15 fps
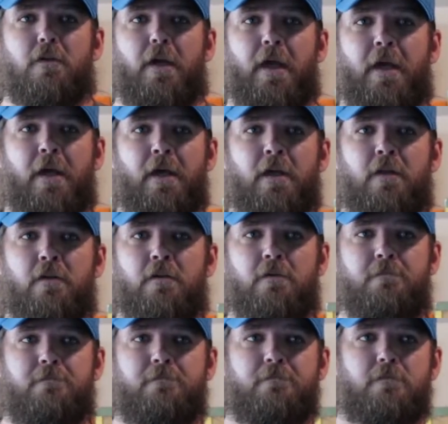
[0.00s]
And
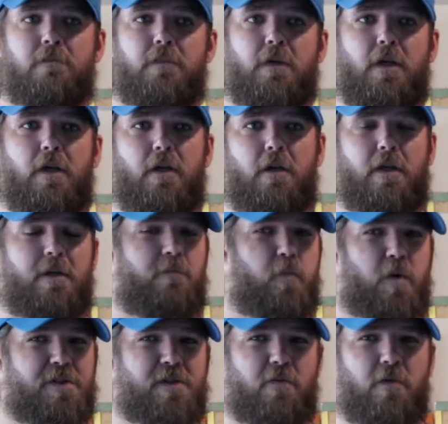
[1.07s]
it
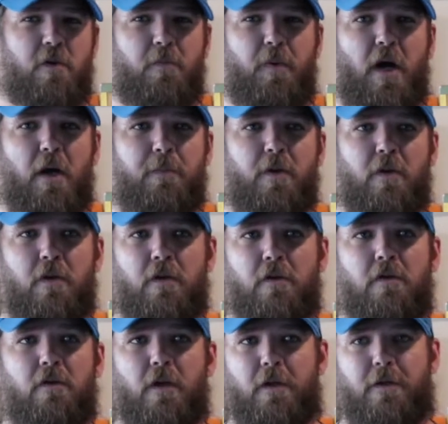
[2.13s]
wasn't real
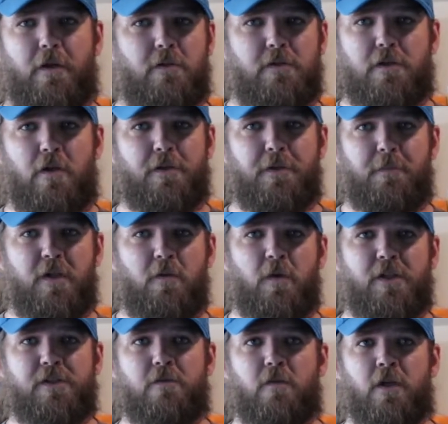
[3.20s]
popular. I think it was called the
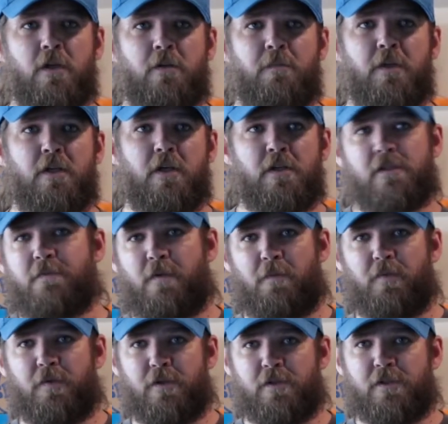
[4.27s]
Midwest Rig because
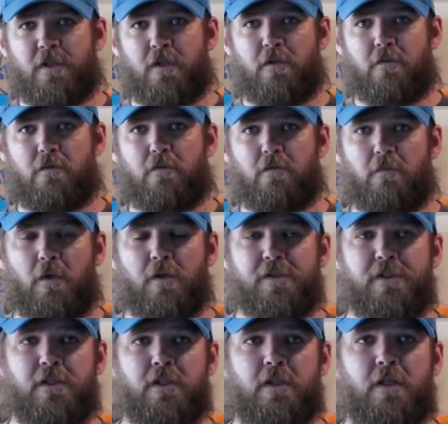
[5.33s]
people used it
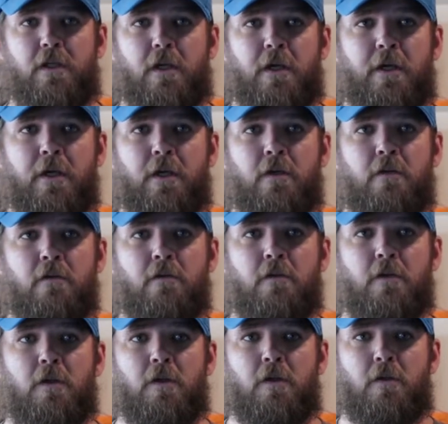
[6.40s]
mostly in
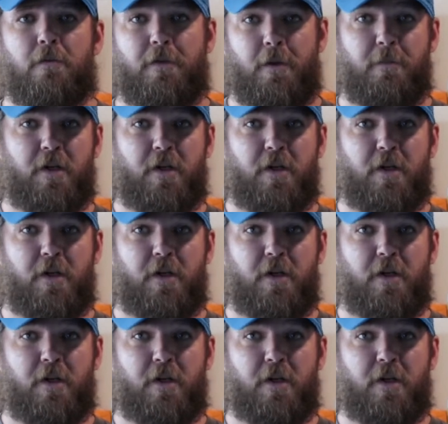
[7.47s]
the